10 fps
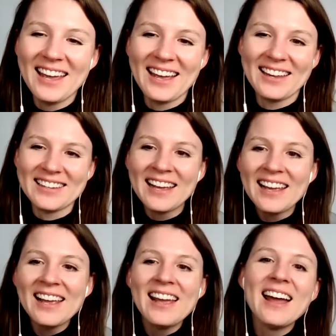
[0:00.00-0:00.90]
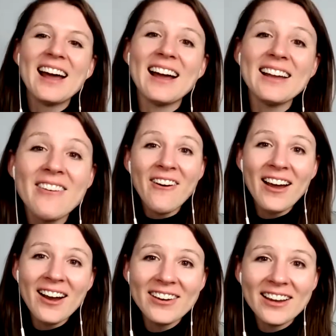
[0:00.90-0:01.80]
And I
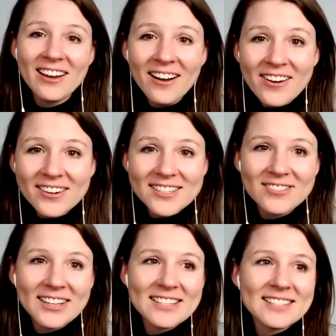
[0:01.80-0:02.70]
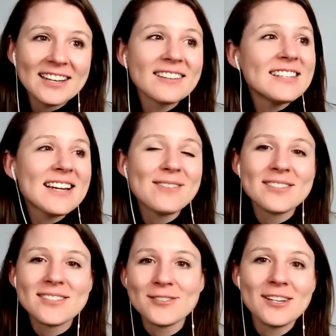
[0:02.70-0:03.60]
how it goes because like this
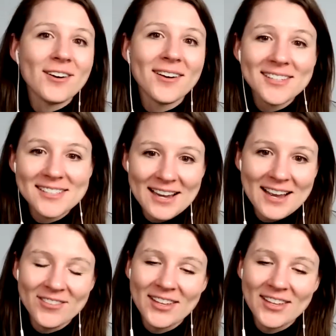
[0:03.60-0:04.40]
happens to me all the time.